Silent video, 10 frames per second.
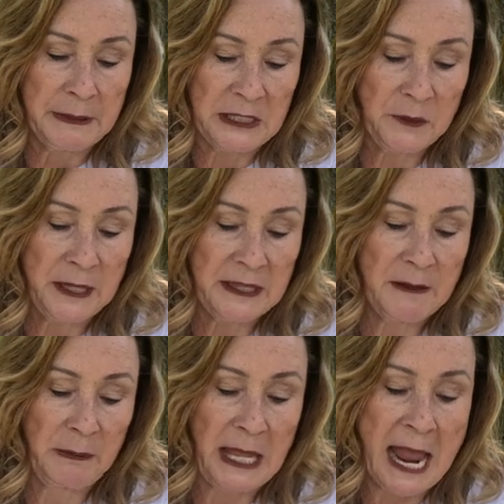between
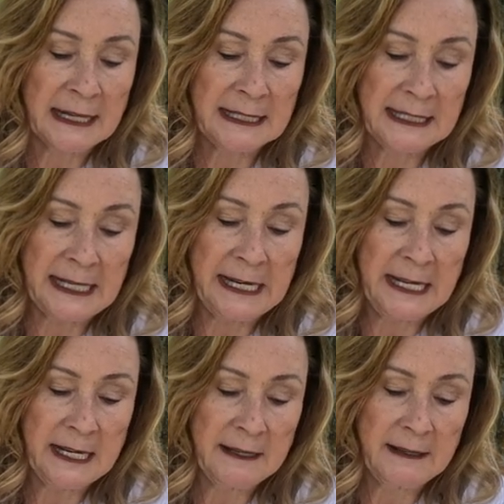the black
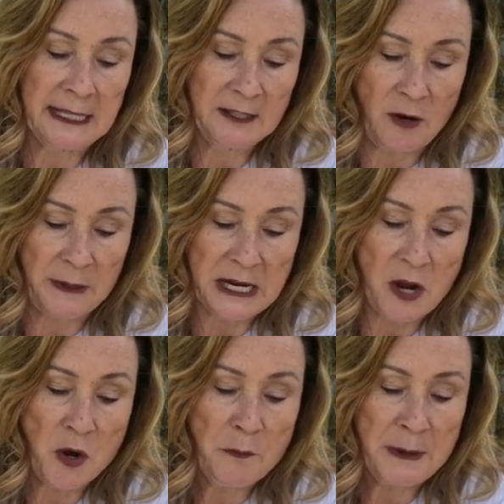seed that's
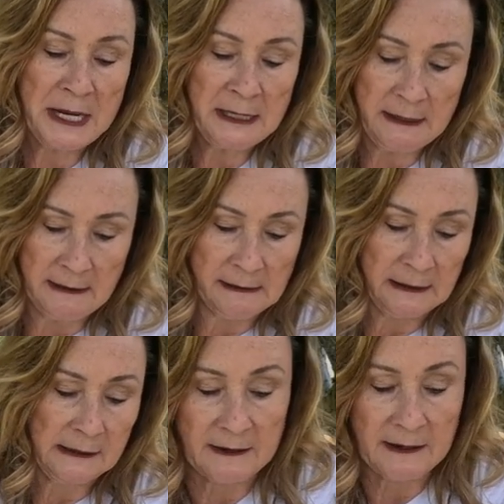already open
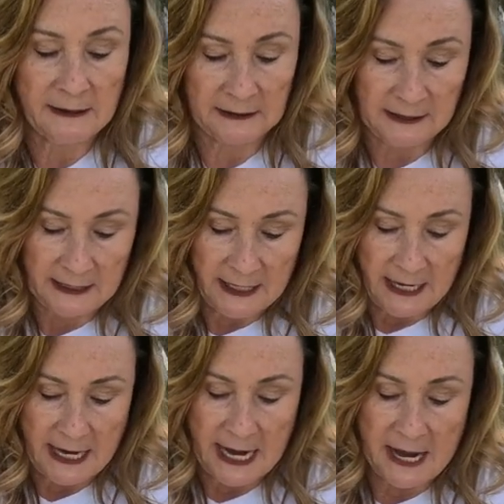
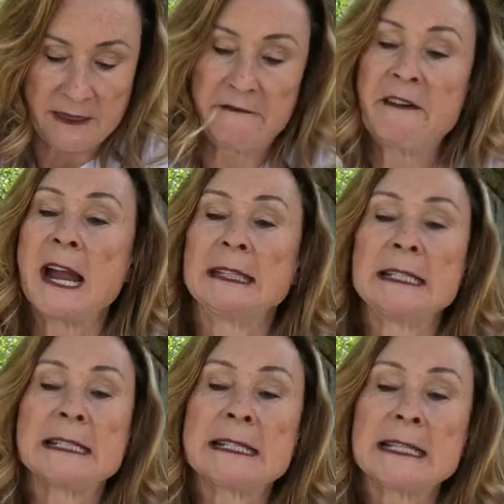and the violet